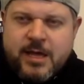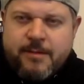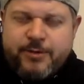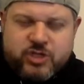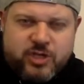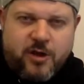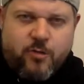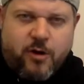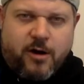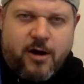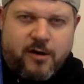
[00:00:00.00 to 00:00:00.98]
But do you know
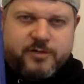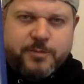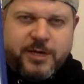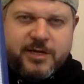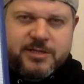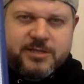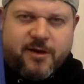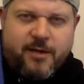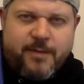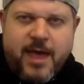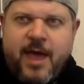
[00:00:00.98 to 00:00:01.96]
what? After a period of
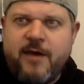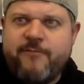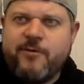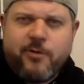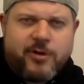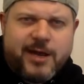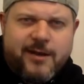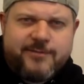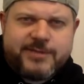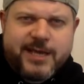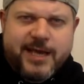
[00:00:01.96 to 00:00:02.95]
time, everybody
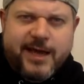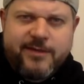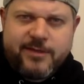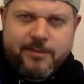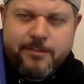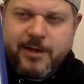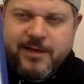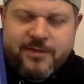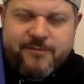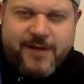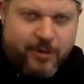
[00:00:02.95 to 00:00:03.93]
loves it, and
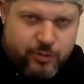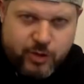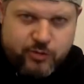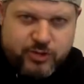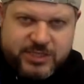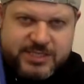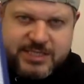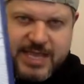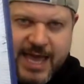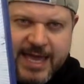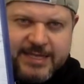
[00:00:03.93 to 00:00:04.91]
the value just
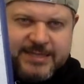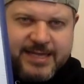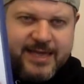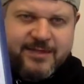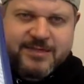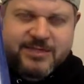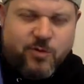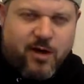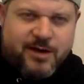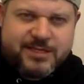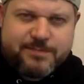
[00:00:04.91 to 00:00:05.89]
stays. Again, this is
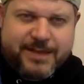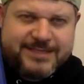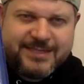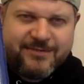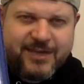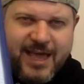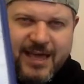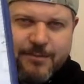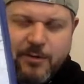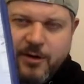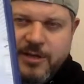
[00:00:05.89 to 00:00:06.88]
quite an expensive
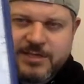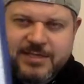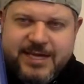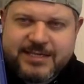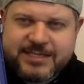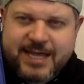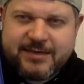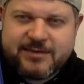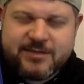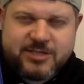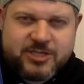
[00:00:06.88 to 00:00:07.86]
game by today's
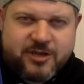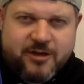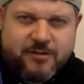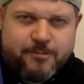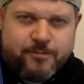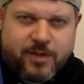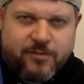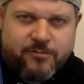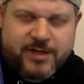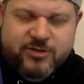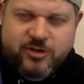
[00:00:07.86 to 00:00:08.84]
standards. You know,
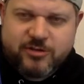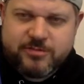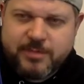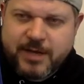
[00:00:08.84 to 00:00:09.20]
retro